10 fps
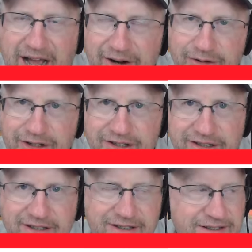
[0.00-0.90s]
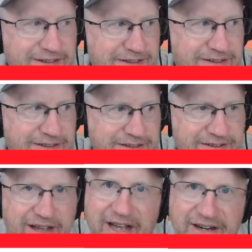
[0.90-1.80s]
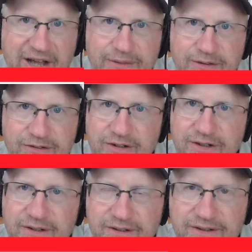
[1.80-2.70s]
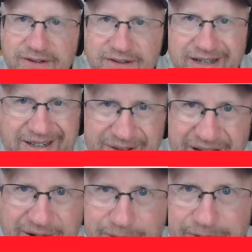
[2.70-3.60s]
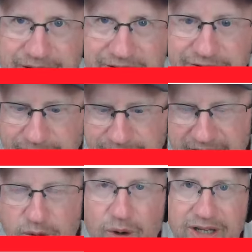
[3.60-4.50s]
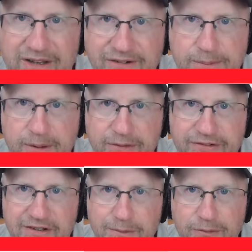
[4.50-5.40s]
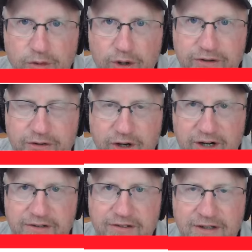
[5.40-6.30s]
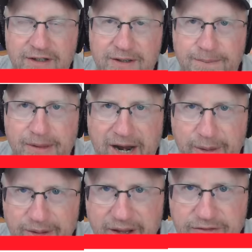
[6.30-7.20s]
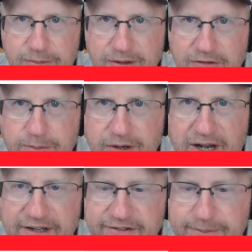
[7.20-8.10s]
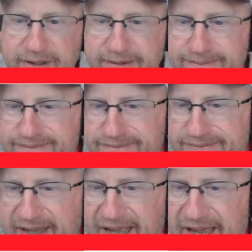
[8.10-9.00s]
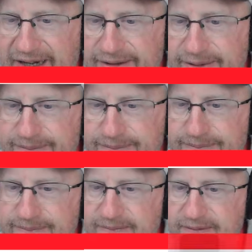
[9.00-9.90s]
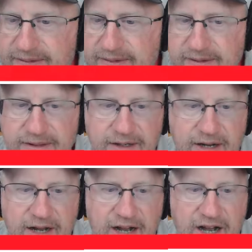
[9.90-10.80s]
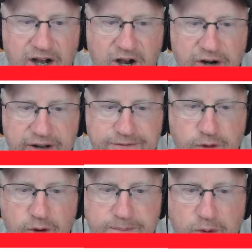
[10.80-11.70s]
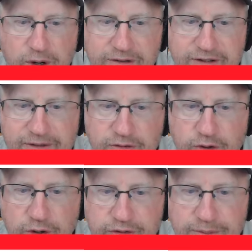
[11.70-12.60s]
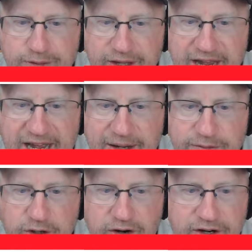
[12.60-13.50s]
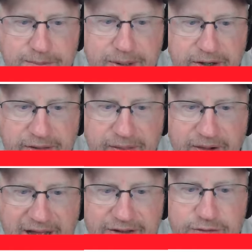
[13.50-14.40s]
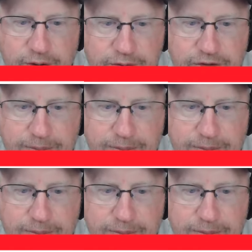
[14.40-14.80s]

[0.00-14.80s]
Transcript: really. Not this year. I don't think so. I don't want to give up on the season before it starts. Then I would love to be surprised, but yeah, I don't know. Already 4 points on this road trip for the Avs. Already better than the last road trip